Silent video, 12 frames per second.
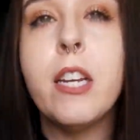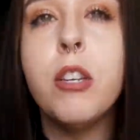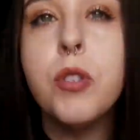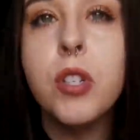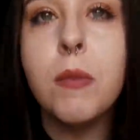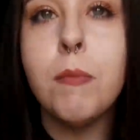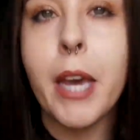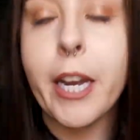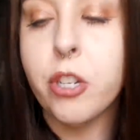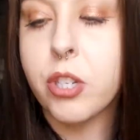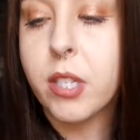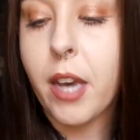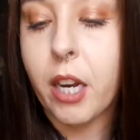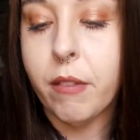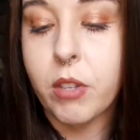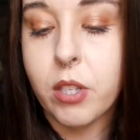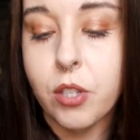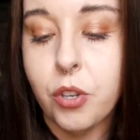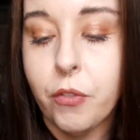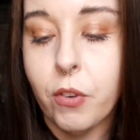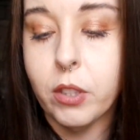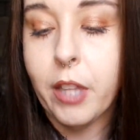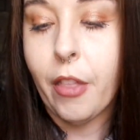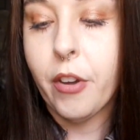used to make just kind of the silver
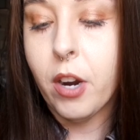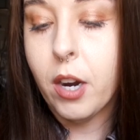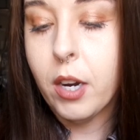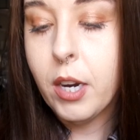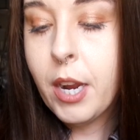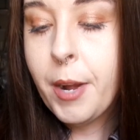leather,